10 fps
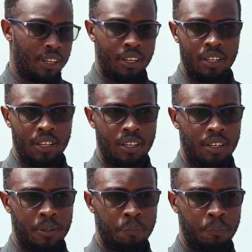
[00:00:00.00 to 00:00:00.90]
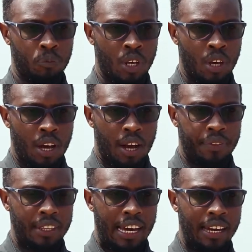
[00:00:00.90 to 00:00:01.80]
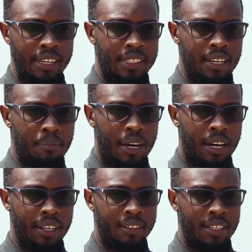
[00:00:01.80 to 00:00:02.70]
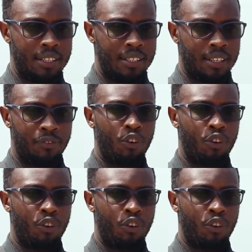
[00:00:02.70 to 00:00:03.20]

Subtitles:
and I think the idea behind real estate,